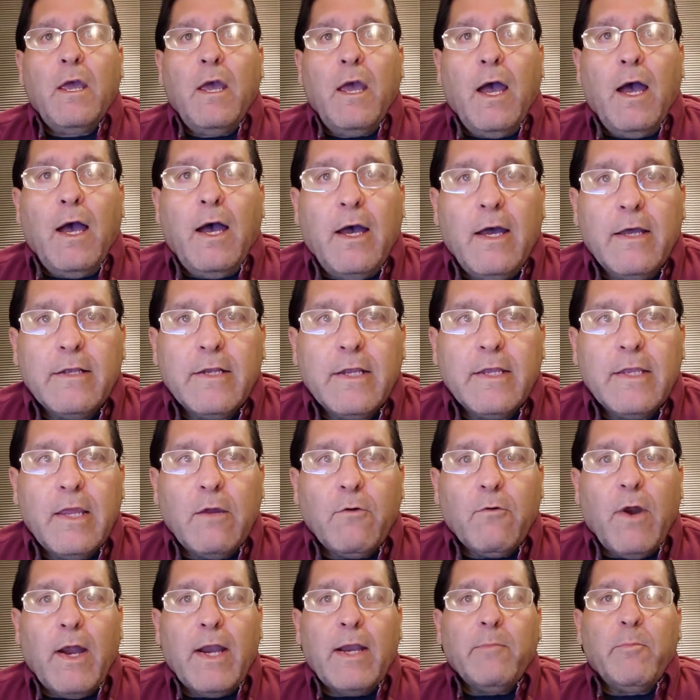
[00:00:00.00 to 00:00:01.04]
and then they
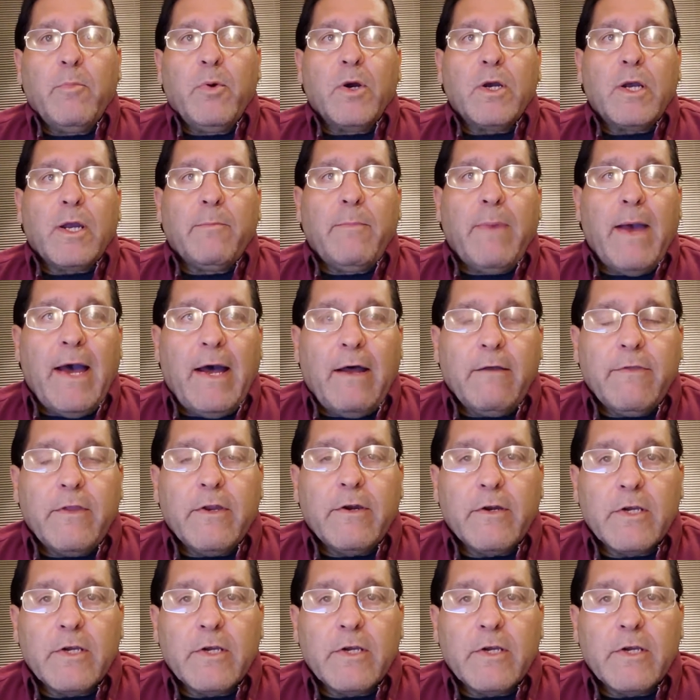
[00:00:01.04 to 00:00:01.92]
write a book about their